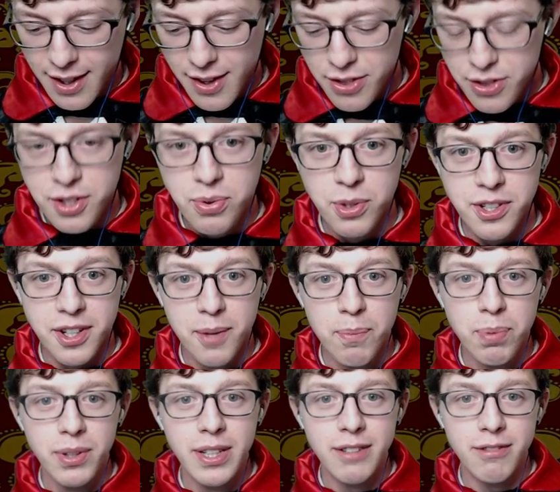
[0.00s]
This was a
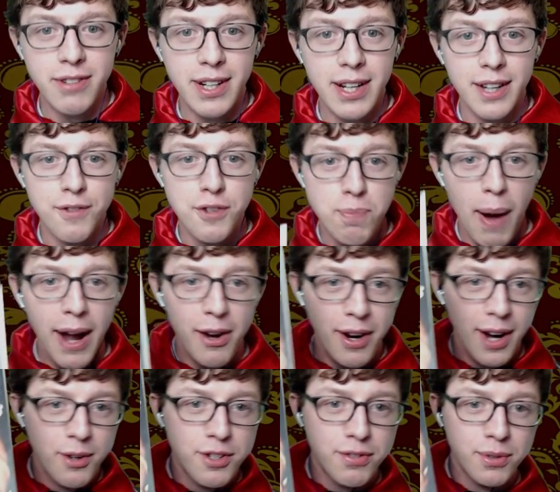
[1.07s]
complete reading of
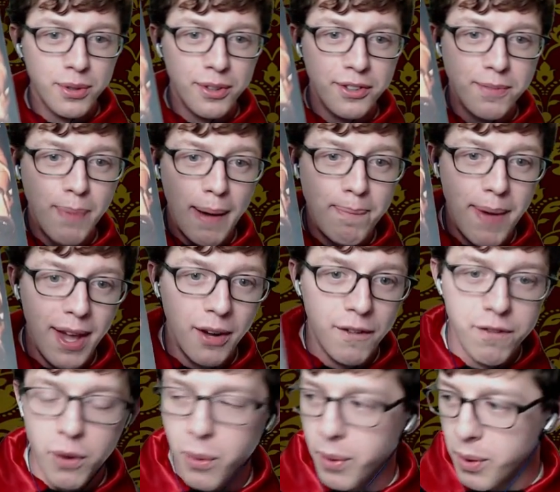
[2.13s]
Splatterhouse Rules by
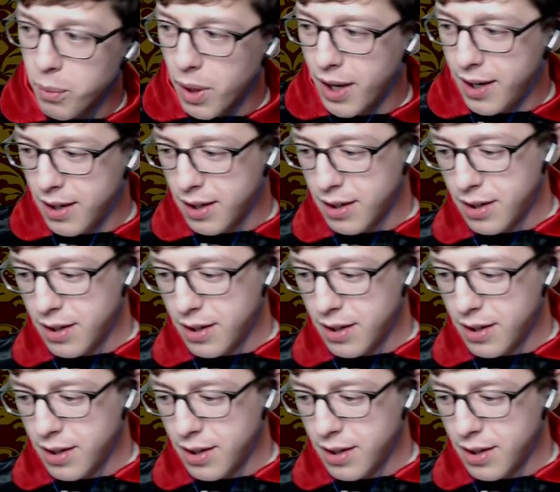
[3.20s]
Bagel411.